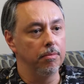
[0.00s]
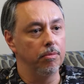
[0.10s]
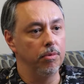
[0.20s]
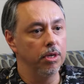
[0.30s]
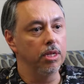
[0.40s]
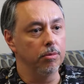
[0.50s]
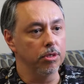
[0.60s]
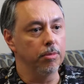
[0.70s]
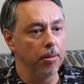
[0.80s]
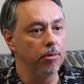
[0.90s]
really was
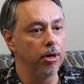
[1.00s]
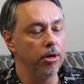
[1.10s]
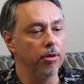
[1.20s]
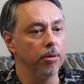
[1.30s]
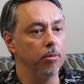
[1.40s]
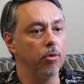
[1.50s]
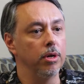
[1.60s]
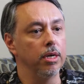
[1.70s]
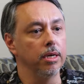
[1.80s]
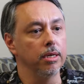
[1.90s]
my prayer in the
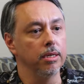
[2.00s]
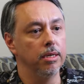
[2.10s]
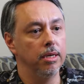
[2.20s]
morning.